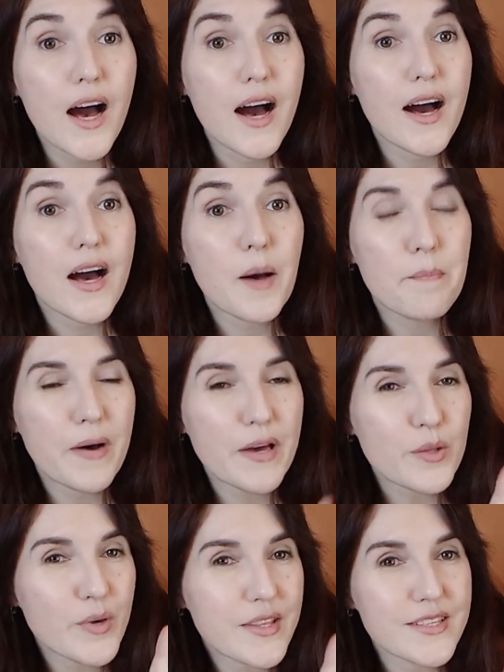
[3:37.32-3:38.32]
Uh, by
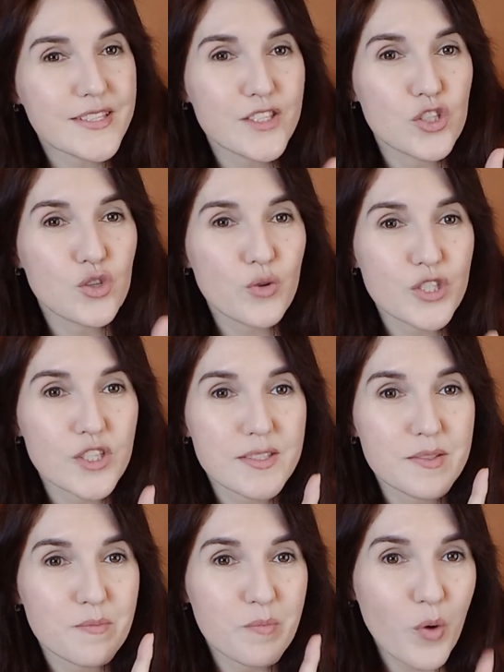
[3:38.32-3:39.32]
the way, this is
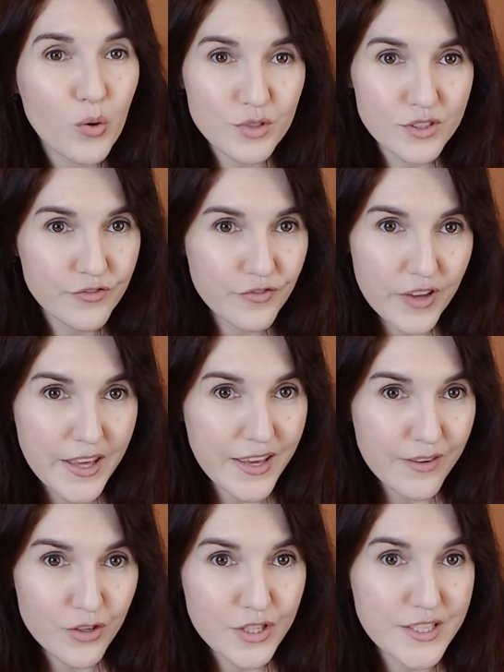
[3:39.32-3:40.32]
George's most
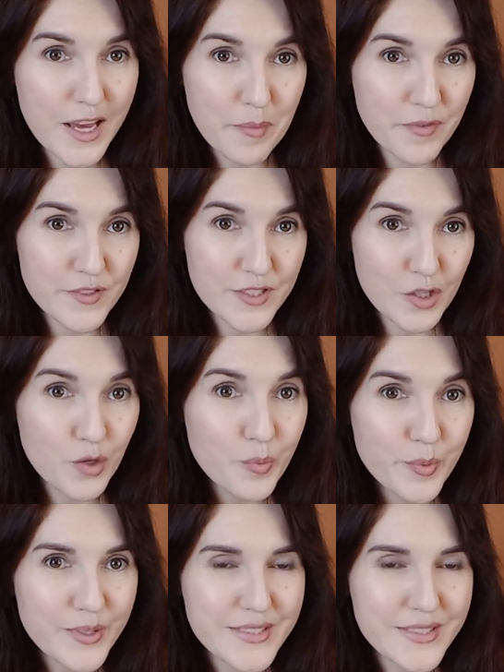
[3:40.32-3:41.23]
favorite type of soup,